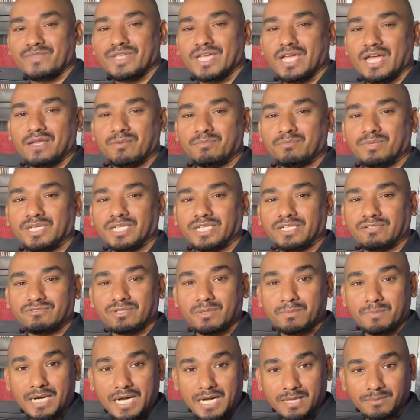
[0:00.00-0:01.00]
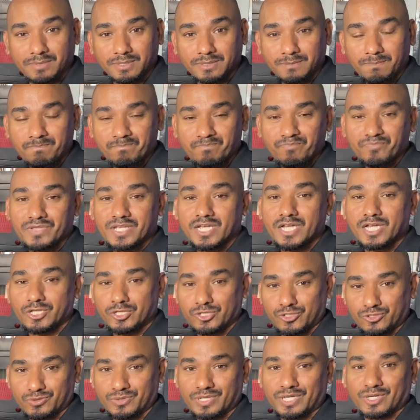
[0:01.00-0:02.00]
and believe the Bible and
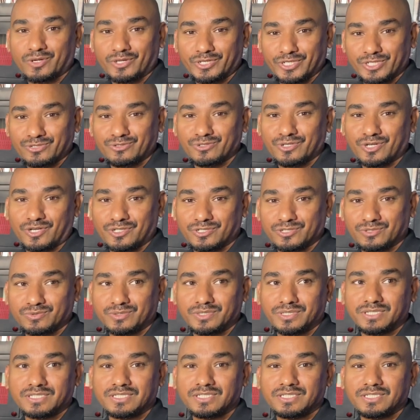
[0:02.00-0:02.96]
do according to God's word.